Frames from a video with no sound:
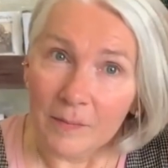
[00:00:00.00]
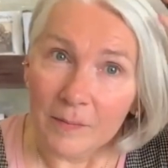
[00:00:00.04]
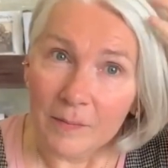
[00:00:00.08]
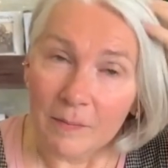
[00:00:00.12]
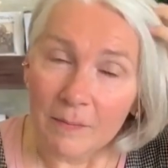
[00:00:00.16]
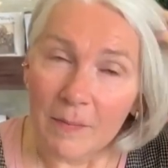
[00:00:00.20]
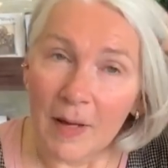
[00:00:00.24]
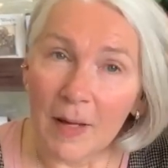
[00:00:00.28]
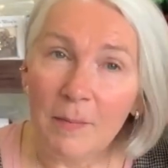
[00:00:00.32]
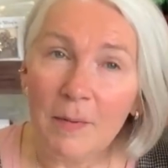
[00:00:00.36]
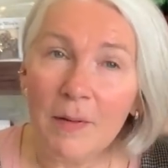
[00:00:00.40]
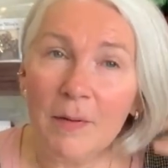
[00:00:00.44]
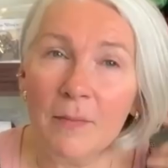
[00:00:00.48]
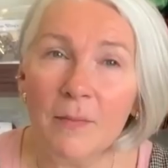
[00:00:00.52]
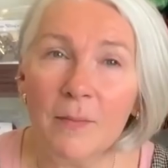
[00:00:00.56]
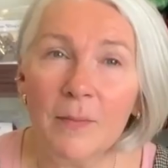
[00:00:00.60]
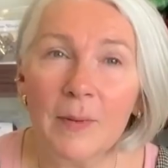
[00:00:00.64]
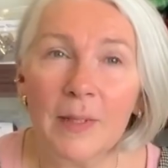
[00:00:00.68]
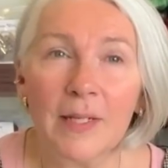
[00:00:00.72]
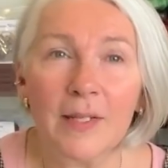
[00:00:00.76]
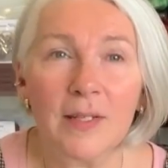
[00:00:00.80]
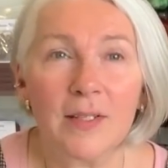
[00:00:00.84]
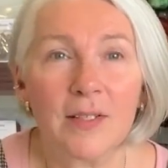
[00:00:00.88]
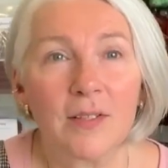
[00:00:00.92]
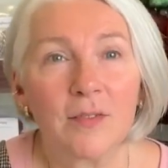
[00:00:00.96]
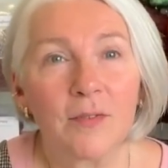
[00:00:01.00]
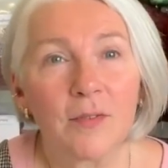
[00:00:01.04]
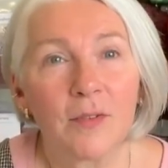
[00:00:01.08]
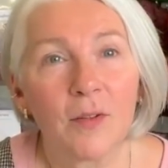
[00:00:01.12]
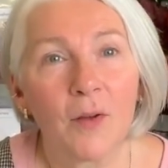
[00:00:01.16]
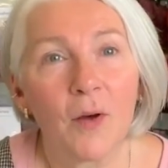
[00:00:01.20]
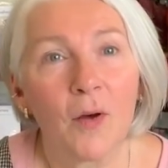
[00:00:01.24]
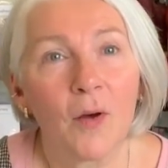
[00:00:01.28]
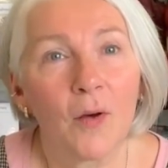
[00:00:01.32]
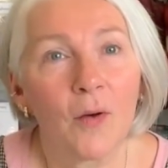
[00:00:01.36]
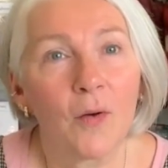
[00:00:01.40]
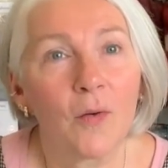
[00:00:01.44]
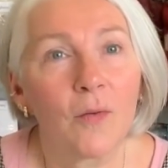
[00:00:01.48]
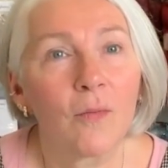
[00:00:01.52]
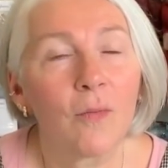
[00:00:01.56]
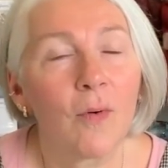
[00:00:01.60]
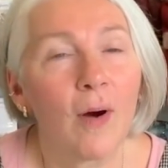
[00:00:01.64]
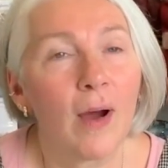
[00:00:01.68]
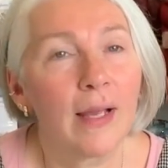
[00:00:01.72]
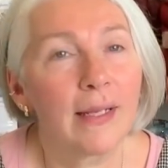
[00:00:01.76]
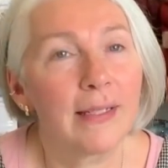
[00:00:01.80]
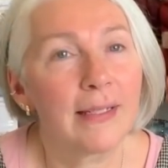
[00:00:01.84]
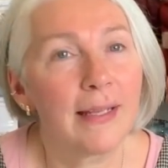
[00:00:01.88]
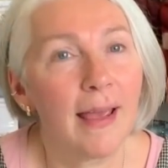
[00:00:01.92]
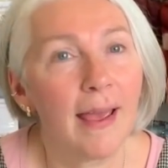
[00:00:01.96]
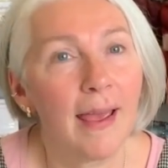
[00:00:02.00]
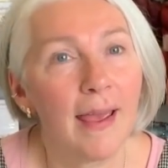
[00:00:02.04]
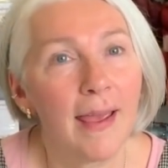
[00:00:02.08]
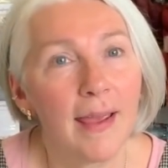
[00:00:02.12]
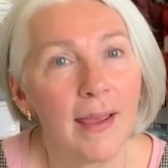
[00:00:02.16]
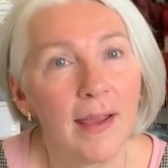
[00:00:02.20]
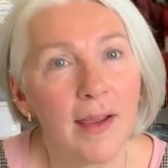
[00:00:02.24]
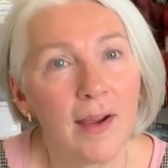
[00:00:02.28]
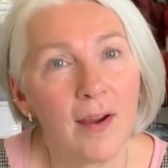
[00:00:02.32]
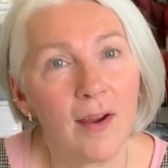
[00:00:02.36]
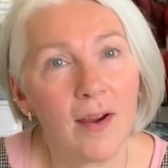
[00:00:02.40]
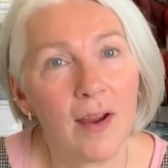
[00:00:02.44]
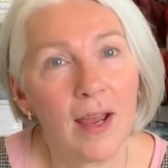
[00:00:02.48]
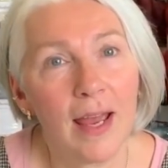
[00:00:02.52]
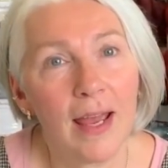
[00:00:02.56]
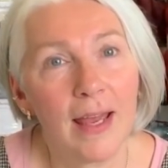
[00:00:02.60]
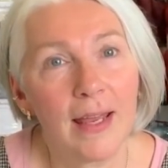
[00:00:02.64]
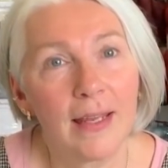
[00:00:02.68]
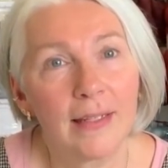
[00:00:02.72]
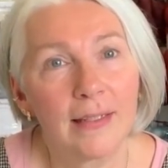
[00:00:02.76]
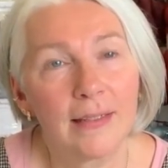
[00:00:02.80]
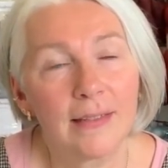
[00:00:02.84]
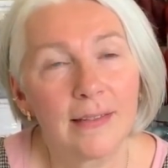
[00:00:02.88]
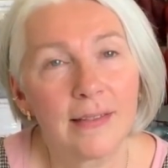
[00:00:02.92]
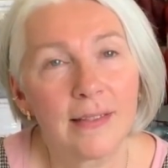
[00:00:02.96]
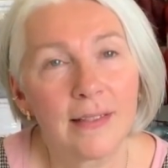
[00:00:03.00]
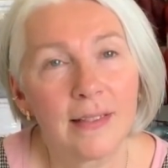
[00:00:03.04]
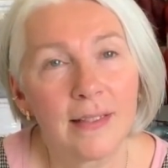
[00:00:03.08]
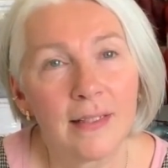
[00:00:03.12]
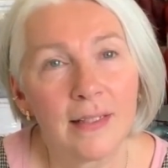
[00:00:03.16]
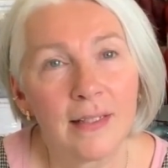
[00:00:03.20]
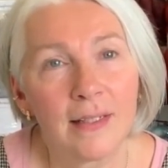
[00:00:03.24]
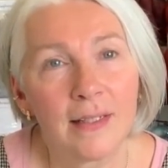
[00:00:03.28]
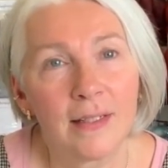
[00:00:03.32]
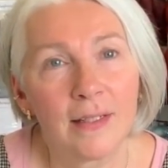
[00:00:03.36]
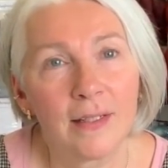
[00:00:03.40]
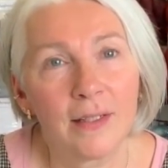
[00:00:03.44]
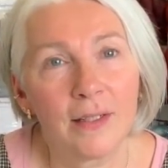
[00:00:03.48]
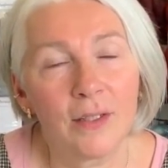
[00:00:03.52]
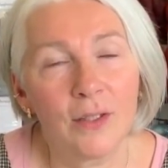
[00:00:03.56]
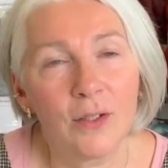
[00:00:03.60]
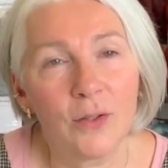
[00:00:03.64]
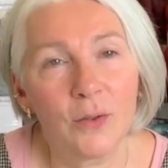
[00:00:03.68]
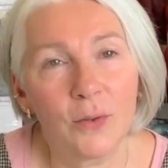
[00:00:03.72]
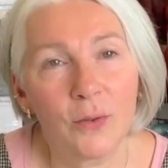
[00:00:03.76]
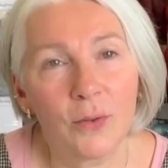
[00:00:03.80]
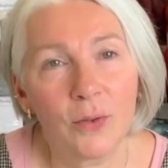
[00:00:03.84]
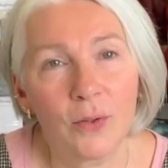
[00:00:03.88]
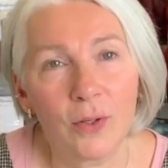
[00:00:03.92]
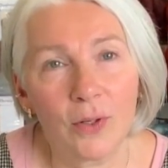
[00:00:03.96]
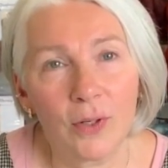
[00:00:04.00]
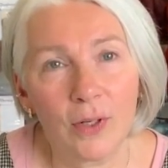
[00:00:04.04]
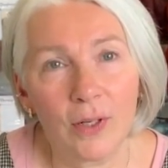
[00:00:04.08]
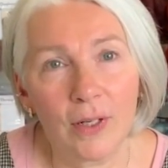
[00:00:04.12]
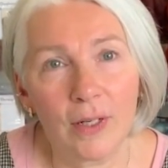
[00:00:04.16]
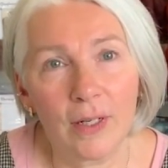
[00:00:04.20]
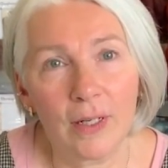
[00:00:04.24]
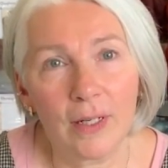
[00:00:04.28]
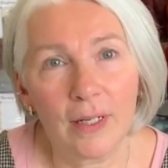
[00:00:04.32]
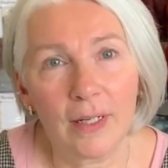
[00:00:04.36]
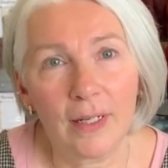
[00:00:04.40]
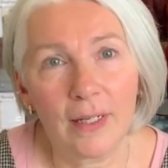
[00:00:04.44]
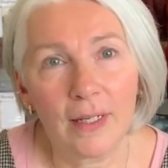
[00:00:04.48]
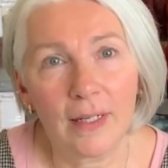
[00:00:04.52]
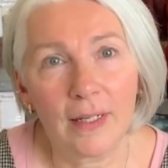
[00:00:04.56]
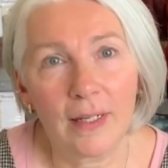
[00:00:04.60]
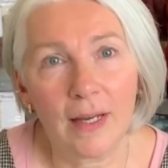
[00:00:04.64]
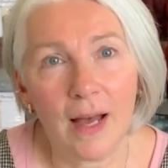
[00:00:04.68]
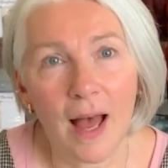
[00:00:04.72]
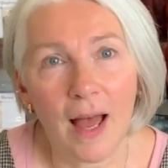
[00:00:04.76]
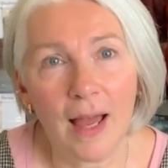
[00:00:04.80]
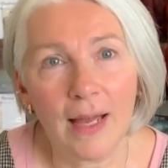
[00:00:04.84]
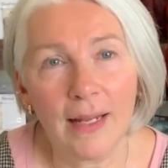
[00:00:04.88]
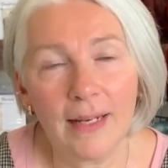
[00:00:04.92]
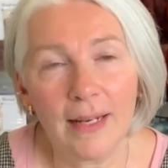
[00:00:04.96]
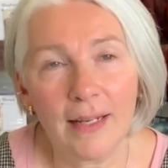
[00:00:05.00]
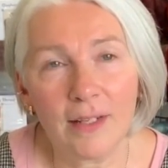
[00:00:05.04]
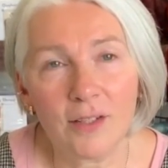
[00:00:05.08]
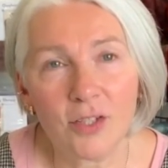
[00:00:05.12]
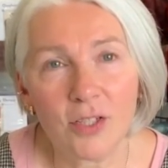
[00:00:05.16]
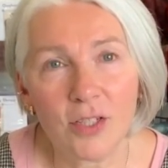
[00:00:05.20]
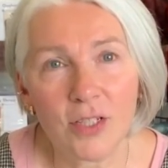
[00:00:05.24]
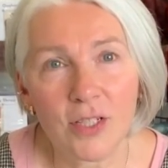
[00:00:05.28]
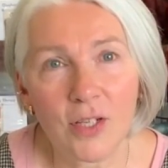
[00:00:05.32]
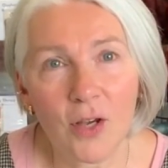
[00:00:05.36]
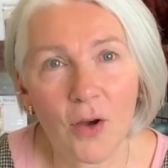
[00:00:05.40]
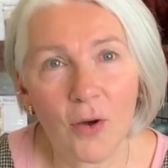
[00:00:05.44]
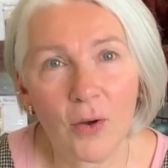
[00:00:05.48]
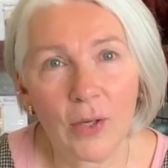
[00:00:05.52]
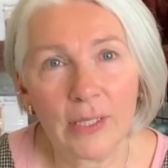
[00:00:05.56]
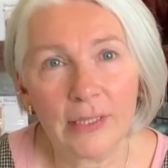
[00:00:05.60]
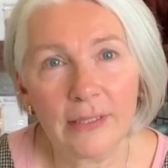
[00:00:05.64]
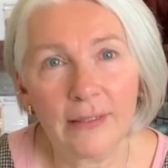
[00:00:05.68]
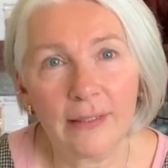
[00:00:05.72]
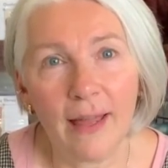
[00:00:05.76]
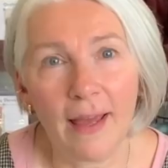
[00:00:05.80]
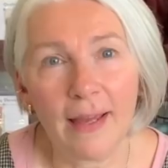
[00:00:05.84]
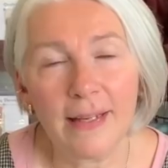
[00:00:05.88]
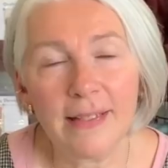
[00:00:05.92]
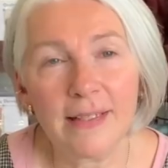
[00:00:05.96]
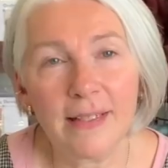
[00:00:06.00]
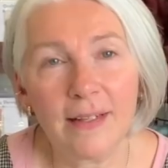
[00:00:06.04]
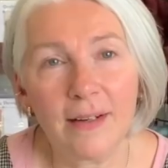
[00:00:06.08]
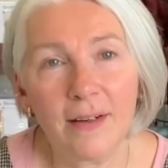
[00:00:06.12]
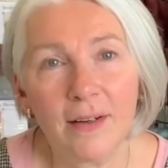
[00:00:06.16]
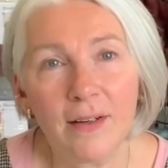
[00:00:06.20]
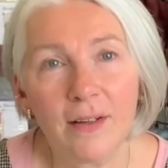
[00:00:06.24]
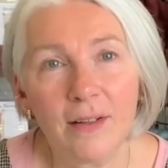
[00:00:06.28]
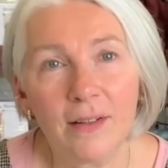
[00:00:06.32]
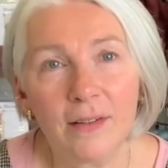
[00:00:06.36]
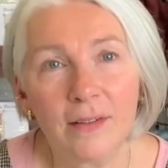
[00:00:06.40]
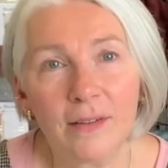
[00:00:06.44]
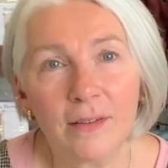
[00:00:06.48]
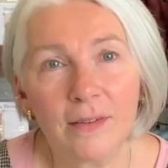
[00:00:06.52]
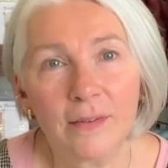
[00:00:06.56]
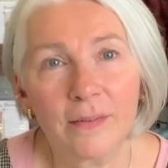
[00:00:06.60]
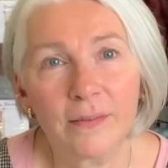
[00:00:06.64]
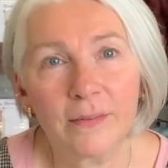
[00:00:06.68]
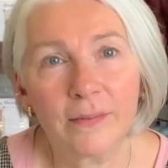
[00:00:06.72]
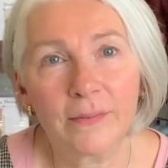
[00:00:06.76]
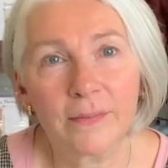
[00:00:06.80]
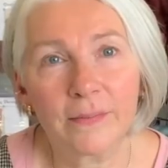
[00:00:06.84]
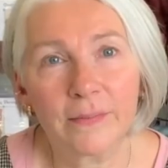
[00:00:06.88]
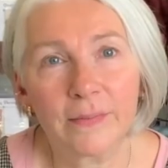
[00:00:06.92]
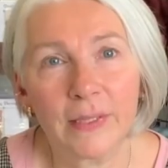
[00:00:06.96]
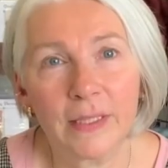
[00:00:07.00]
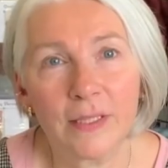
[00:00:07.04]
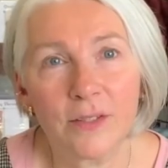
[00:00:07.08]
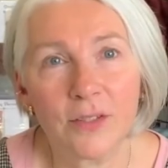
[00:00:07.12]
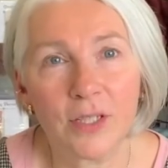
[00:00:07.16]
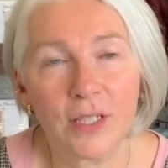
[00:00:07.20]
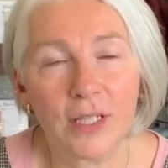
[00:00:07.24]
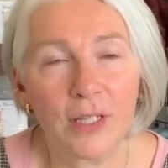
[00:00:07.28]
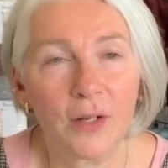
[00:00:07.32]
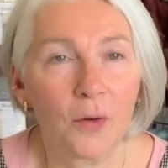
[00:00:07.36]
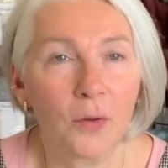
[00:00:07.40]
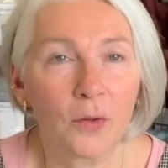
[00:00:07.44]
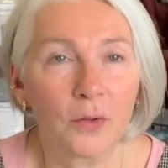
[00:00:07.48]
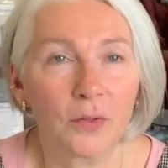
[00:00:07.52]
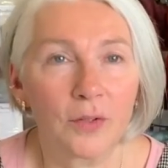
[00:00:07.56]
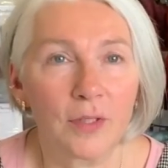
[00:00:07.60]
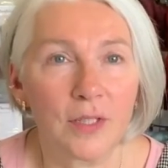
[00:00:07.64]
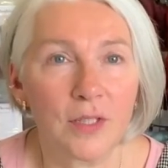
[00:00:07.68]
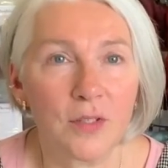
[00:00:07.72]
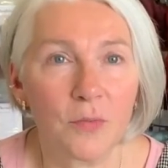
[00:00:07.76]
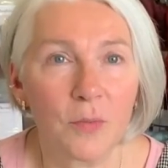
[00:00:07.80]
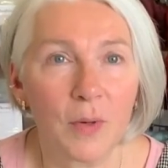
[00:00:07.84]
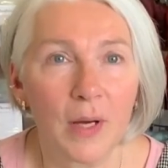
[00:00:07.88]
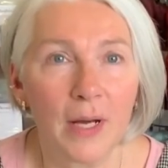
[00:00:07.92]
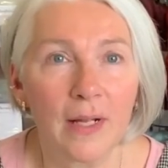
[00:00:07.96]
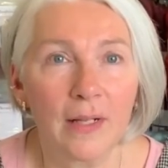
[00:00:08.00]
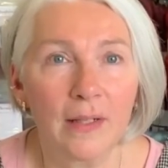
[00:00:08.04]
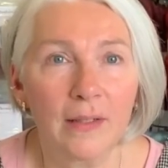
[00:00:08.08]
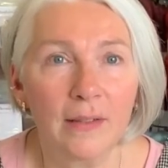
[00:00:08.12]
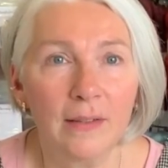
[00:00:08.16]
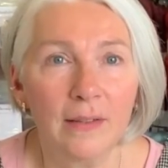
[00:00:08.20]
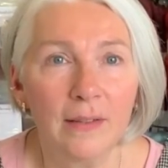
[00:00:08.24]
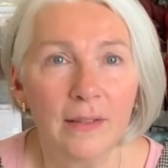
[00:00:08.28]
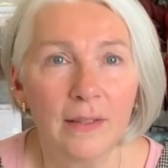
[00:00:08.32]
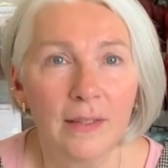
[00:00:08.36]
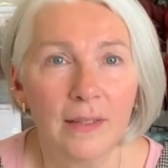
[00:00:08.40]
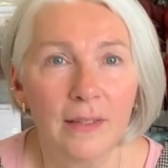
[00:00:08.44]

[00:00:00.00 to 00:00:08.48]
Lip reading: maybe because of the white hair and your eyelashes going lighter as you get older as well,